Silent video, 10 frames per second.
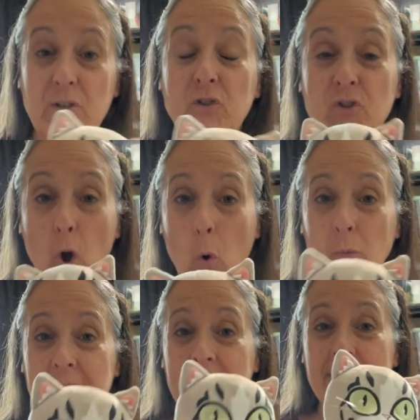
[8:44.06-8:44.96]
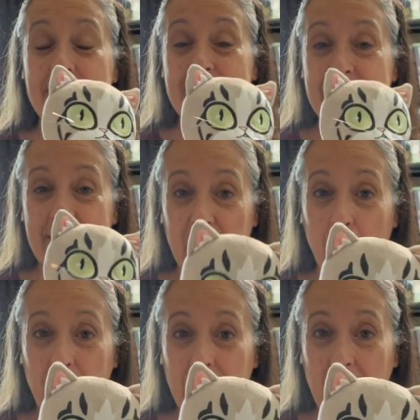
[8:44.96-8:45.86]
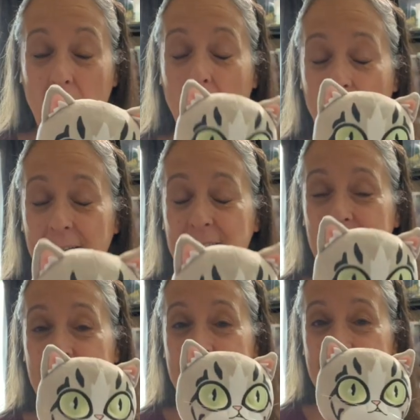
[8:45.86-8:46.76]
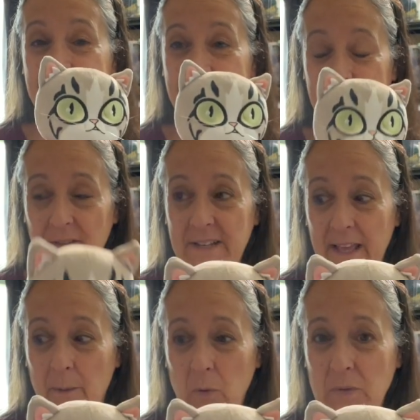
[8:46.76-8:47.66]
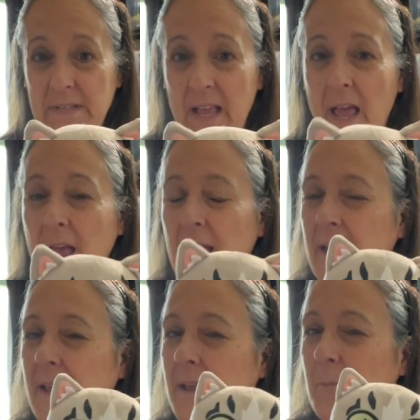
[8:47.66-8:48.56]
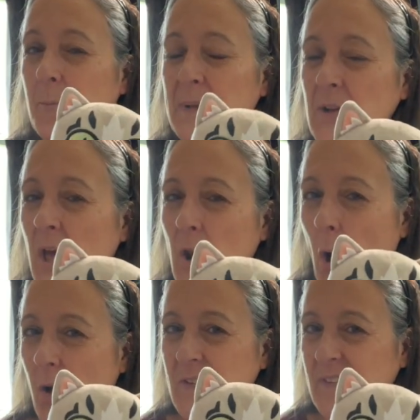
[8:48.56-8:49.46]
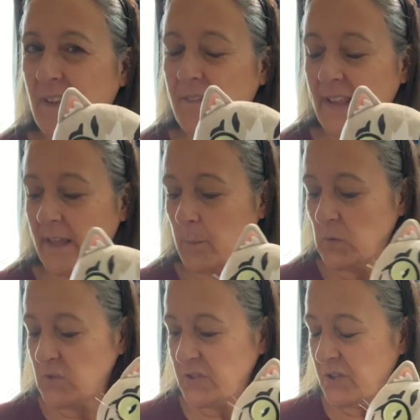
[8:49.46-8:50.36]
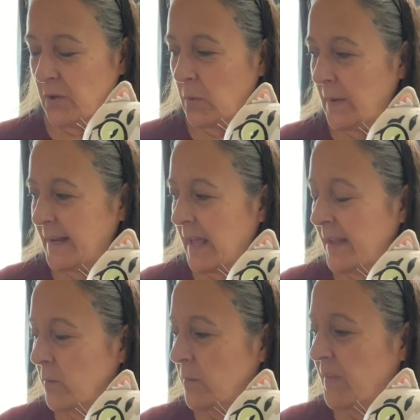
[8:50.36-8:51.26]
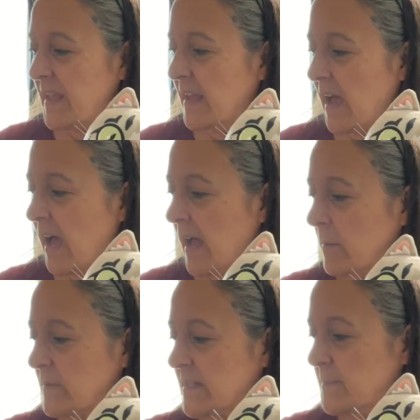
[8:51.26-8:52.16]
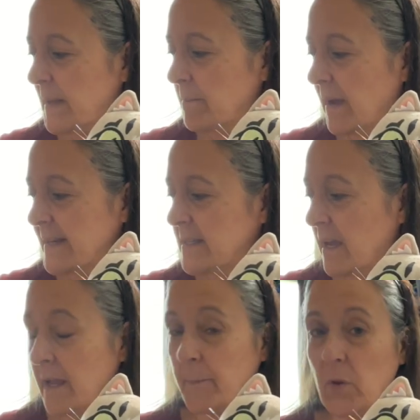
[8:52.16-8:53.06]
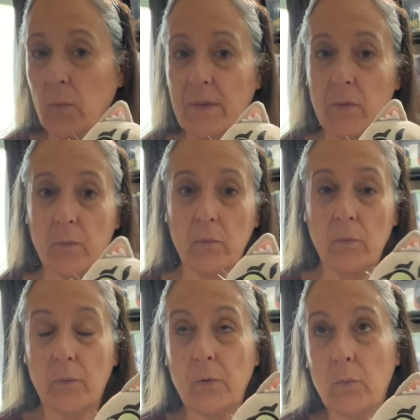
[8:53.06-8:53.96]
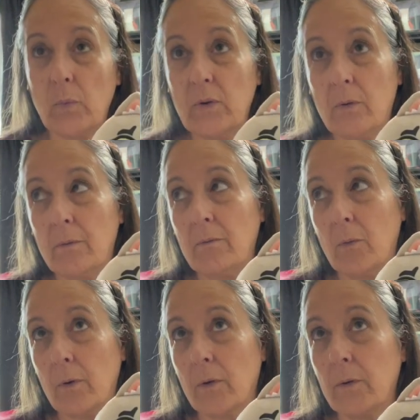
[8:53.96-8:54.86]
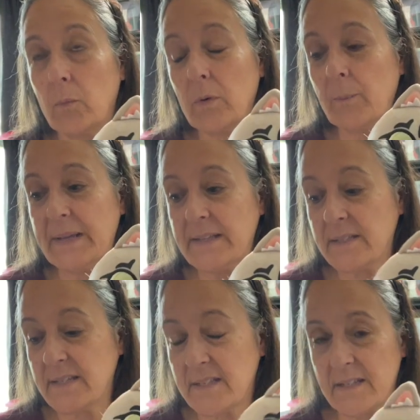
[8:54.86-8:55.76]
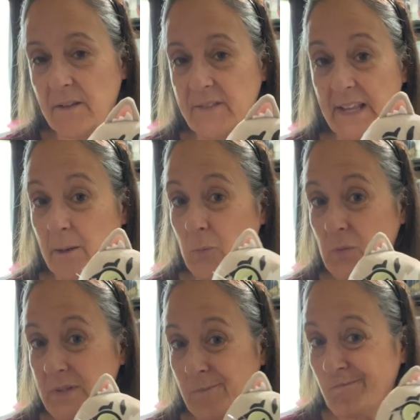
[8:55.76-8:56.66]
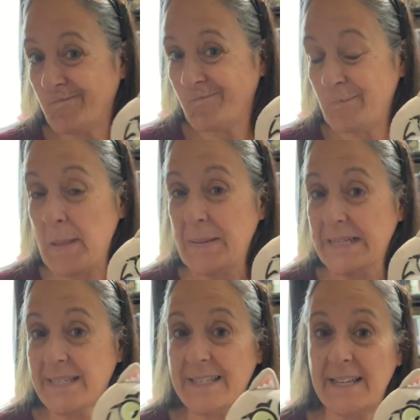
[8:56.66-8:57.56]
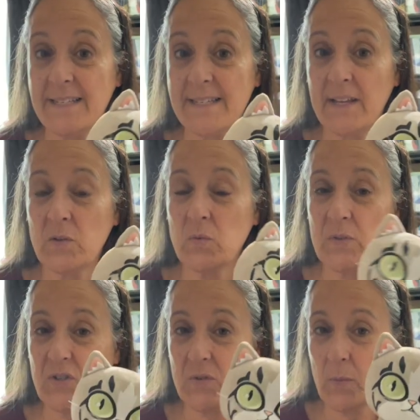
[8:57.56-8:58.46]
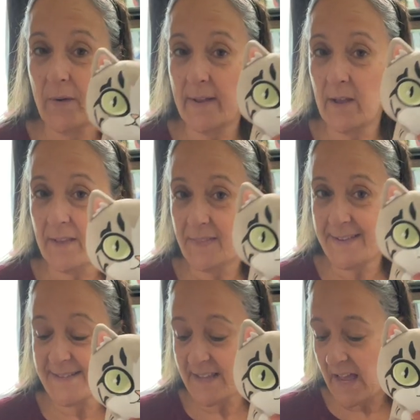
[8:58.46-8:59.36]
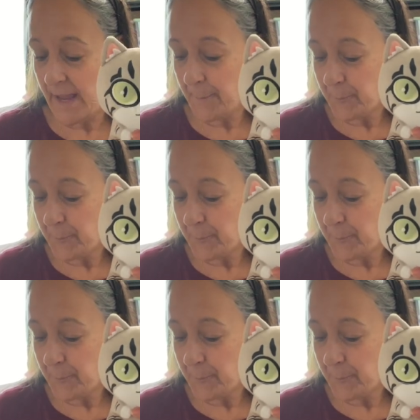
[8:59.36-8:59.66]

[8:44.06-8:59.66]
don't skip on stuffed animals. But not all stuffed animals, you know, and I don't think I would spend my time going through Goodwill or Goodwill bins at stuffed animals. Maybe estate sales, which is where I got this guy.